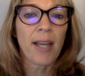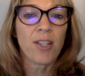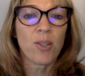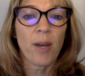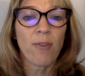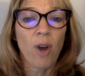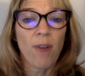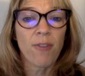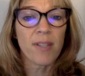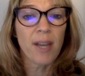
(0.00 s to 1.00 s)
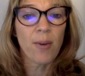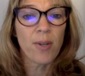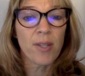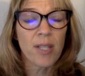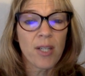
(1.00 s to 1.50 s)
I do have office
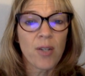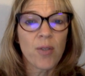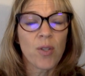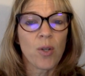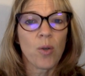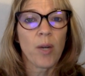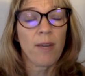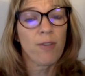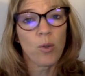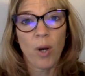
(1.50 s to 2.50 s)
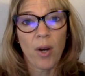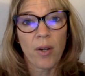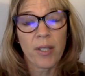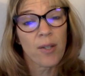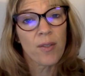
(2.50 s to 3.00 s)
hours here, so if you are
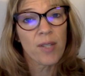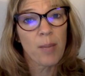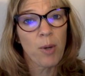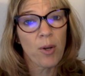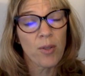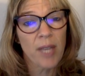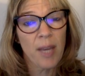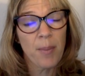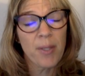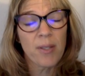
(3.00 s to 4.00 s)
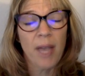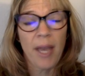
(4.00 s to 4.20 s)
near the San Marcos campus,